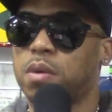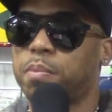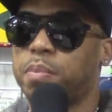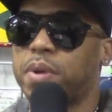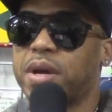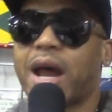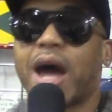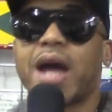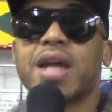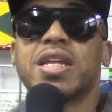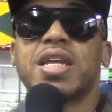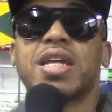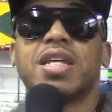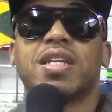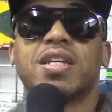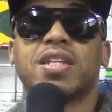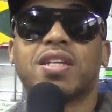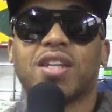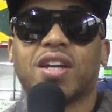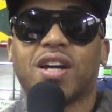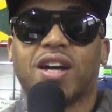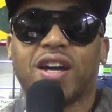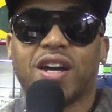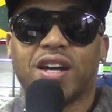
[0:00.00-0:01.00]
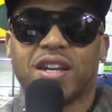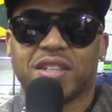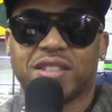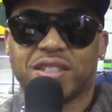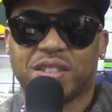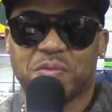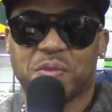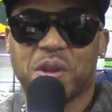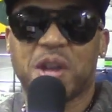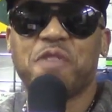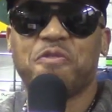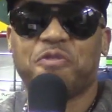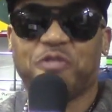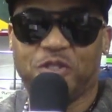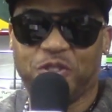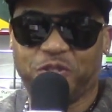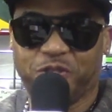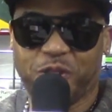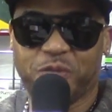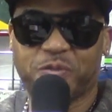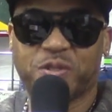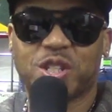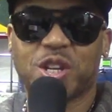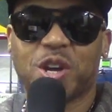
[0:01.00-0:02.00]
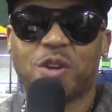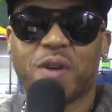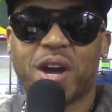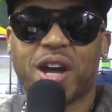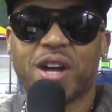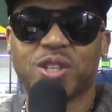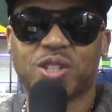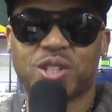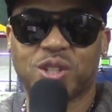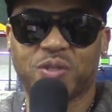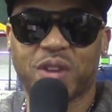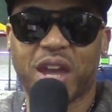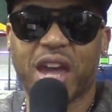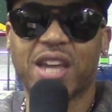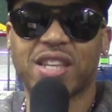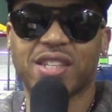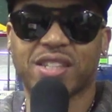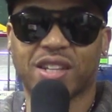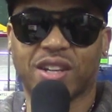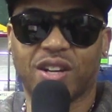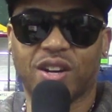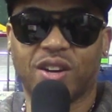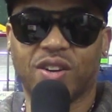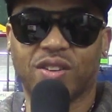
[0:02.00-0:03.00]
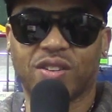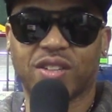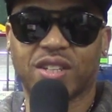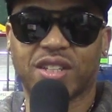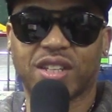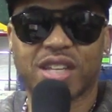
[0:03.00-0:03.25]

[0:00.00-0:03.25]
But I needed uh, some info from Joel two days ago.